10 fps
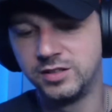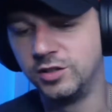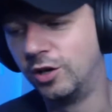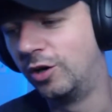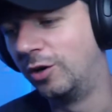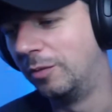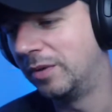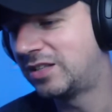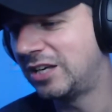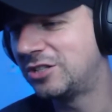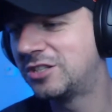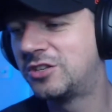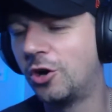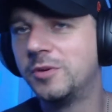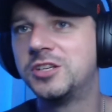Yo, my teachers
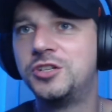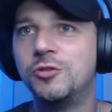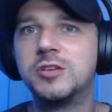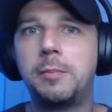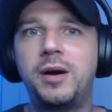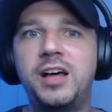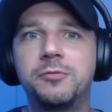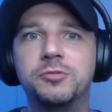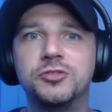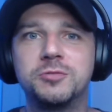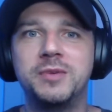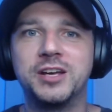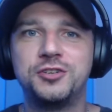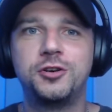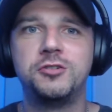told me to choose a path, but just make
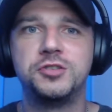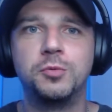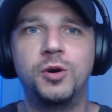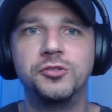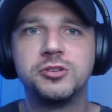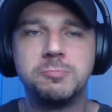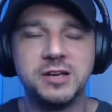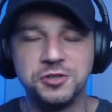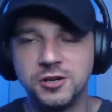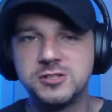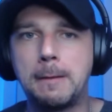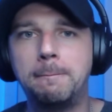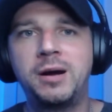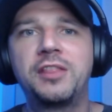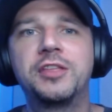sure it's the one. Just make sure it's that
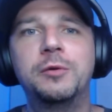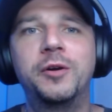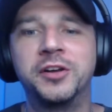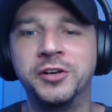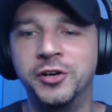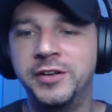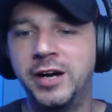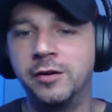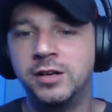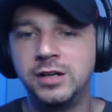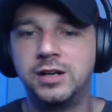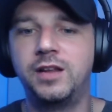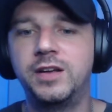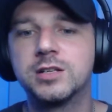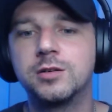path that you want to go down,
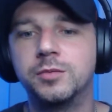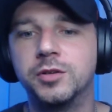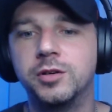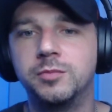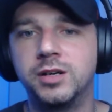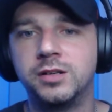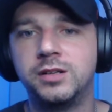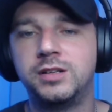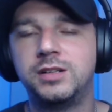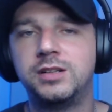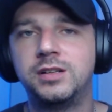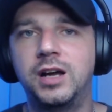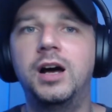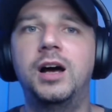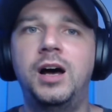and that's what I'm doing, man.
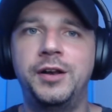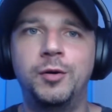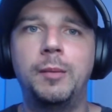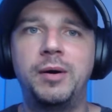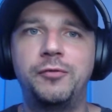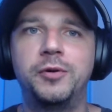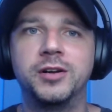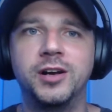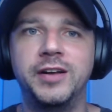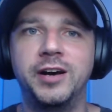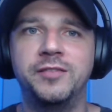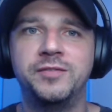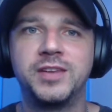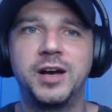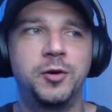I know what path I want to go down.
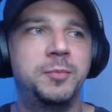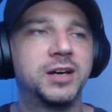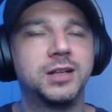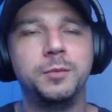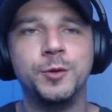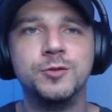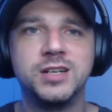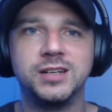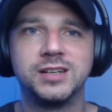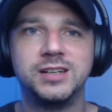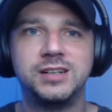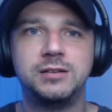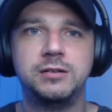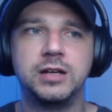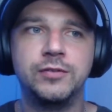I want to make that music,
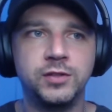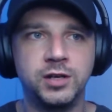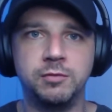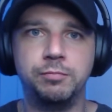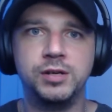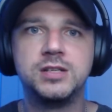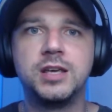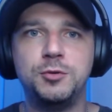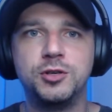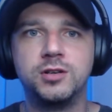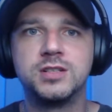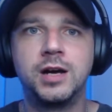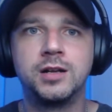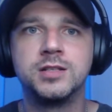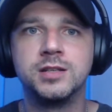even though police keep shutting us
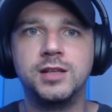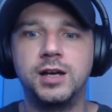down in Sydney.